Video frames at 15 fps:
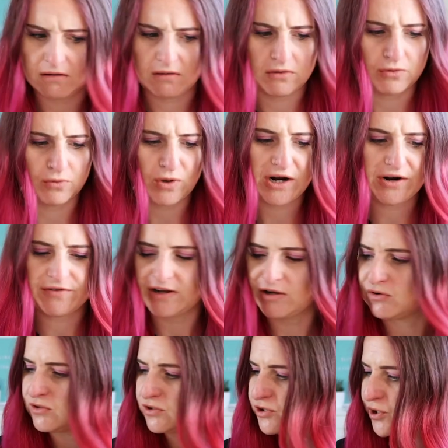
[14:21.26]
Oh, where have I
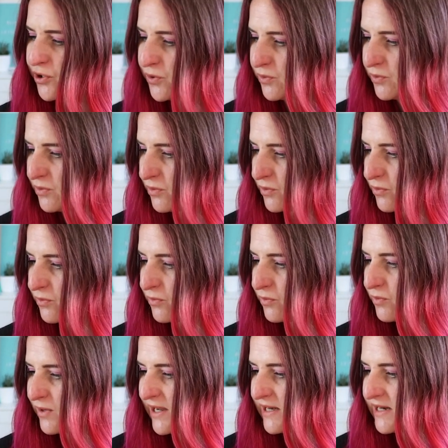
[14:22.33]
got to?
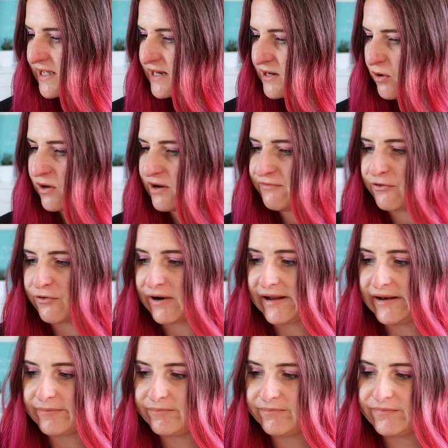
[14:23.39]
We did olive
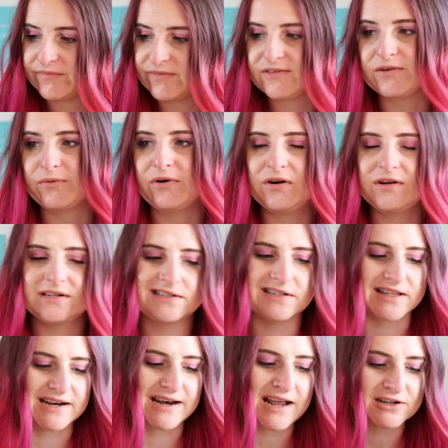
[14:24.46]
green. So we're on to
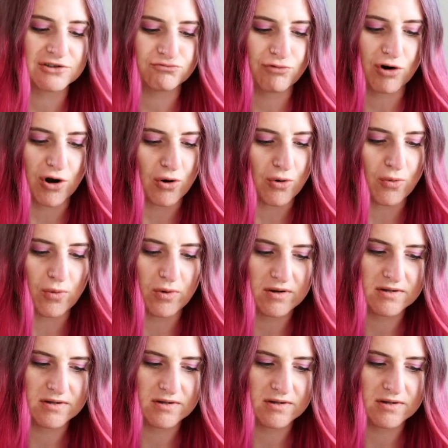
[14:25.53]
the next row